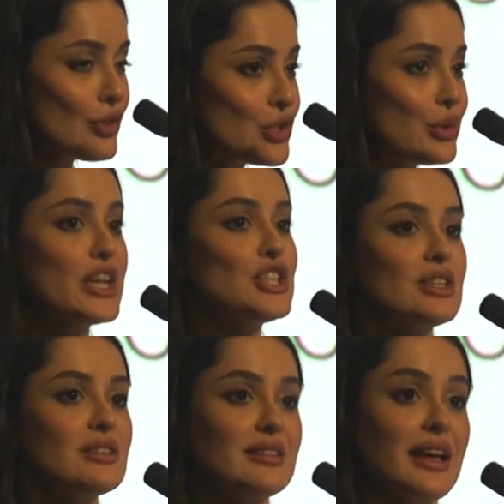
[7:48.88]

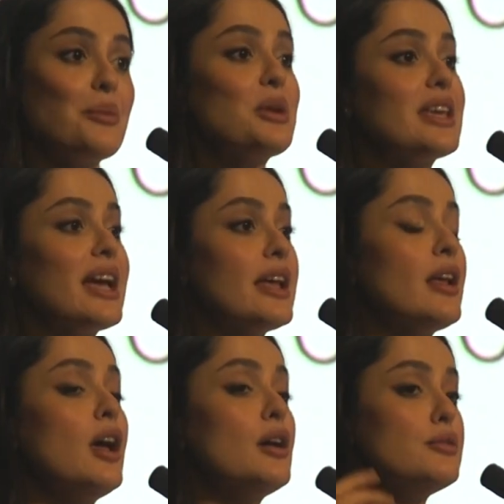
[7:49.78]
donations that we get
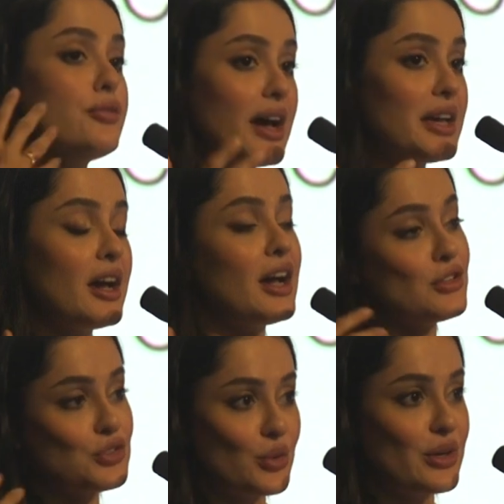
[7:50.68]
via our
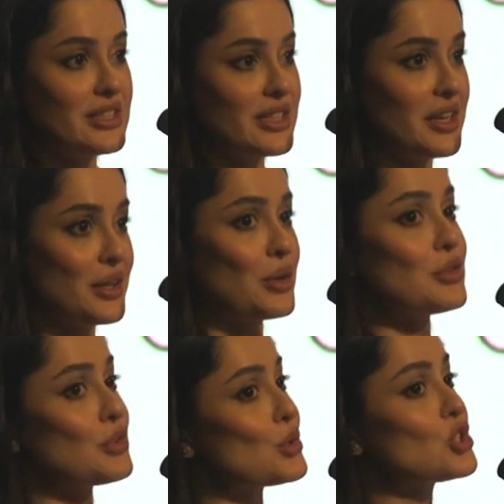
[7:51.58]
storytelling on
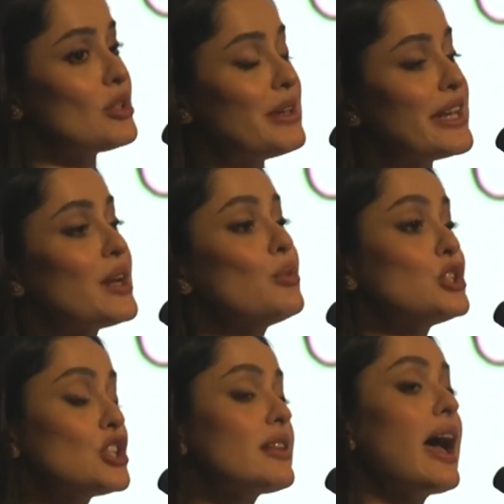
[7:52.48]
social media,
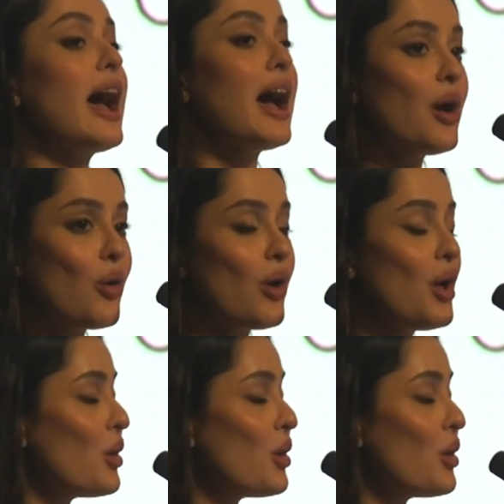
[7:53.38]
which is how